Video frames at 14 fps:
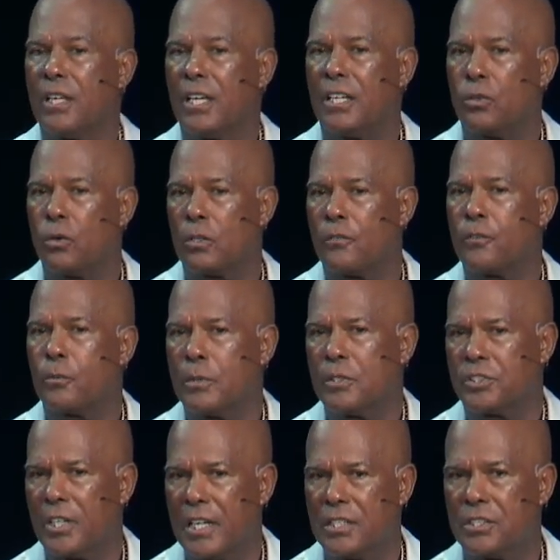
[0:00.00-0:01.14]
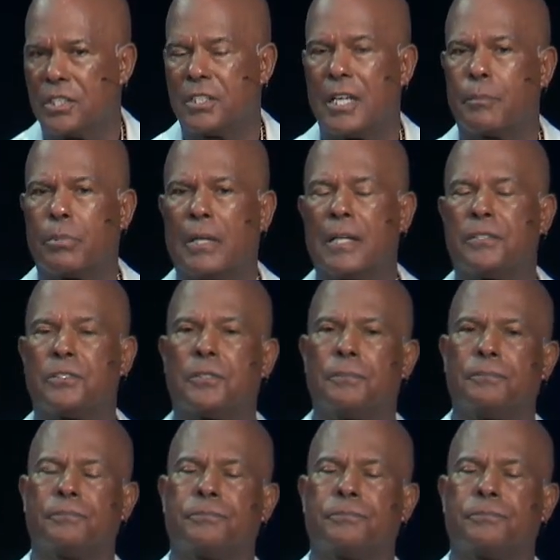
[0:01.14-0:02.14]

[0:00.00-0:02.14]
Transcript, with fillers: in order for real change to take place.